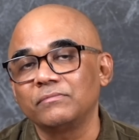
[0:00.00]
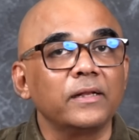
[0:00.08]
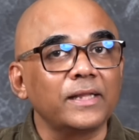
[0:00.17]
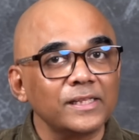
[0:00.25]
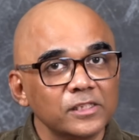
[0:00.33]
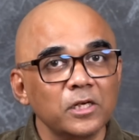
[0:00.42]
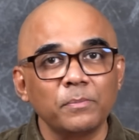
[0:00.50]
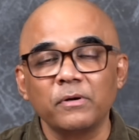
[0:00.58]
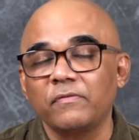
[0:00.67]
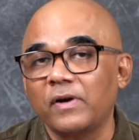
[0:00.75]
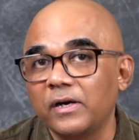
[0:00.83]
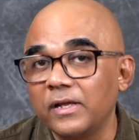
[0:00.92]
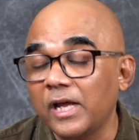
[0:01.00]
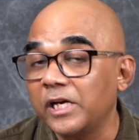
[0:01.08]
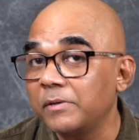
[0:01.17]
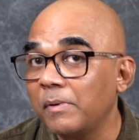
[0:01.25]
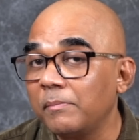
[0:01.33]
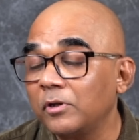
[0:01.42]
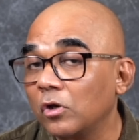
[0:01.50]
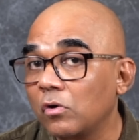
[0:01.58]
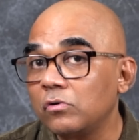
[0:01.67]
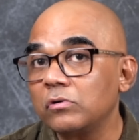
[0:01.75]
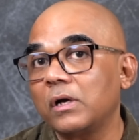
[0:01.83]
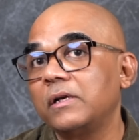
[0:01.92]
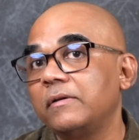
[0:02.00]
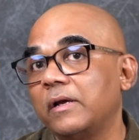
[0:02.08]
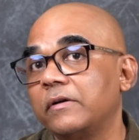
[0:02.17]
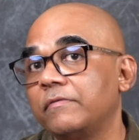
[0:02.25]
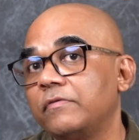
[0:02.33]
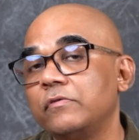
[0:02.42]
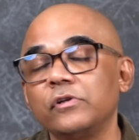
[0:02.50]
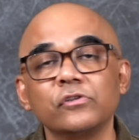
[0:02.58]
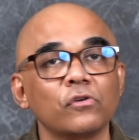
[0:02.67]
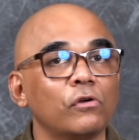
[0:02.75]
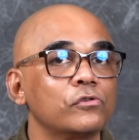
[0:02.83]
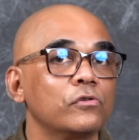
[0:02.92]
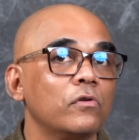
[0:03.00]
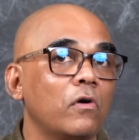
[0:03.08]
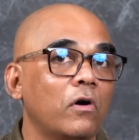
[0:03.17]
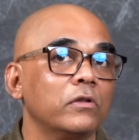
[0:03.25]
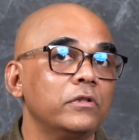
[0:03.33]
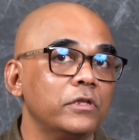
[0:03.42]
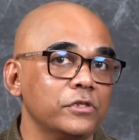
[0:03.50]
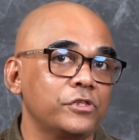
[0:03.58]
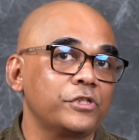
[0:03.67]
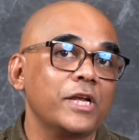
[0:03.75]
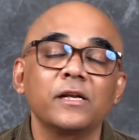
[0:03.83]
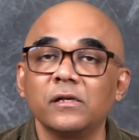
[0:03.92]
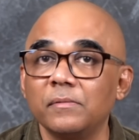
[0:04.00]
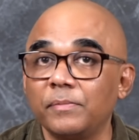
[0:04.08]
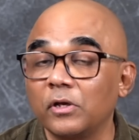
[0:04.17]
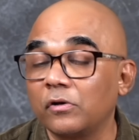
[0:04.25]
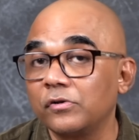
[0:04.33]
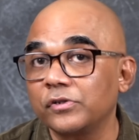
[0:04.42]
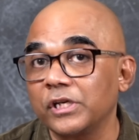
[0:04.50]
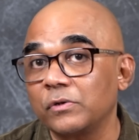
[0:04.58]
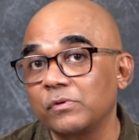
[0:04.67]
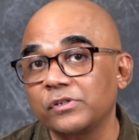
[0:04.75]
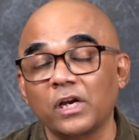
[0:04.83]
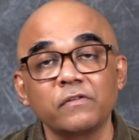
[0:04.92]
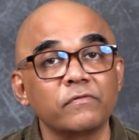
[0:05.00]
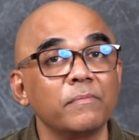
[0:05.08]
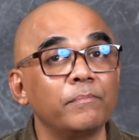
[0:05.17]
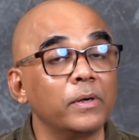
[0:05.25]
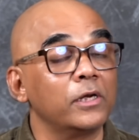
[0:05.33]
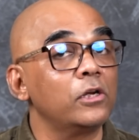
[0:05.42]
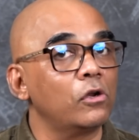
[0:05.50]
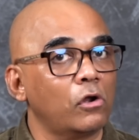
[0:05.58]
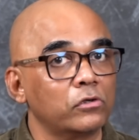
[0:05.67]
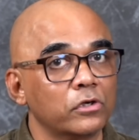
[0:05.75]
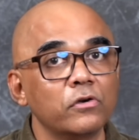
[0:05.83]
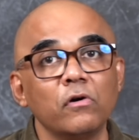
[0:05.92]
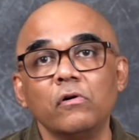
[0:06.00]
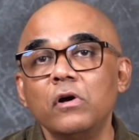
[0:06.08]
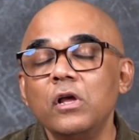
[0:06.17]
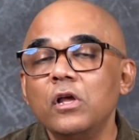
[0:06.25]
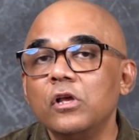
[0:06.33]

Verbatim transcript: And that's it about Vaazhai. And remember, the Kottukkaali review is also on this channel because it was done from Berlin long ago.